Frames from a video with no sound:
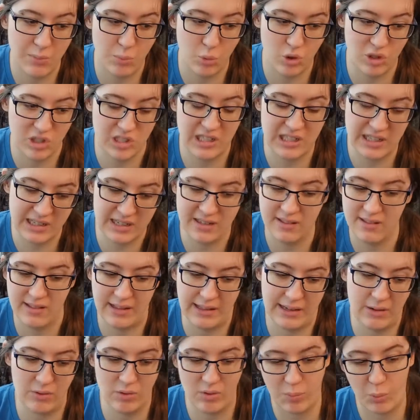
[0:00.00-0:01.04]
more science
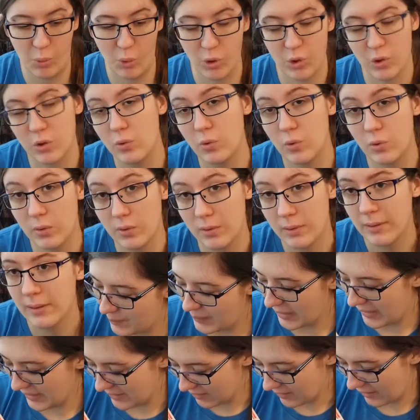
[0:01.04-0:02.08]
and it was more cool.
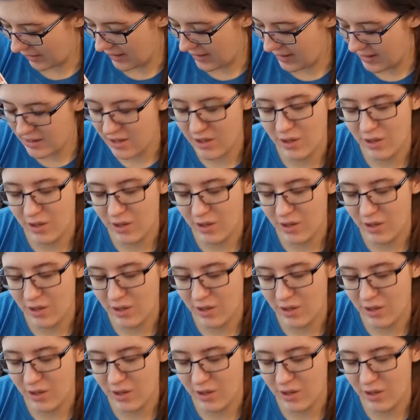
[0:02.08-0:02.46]
But I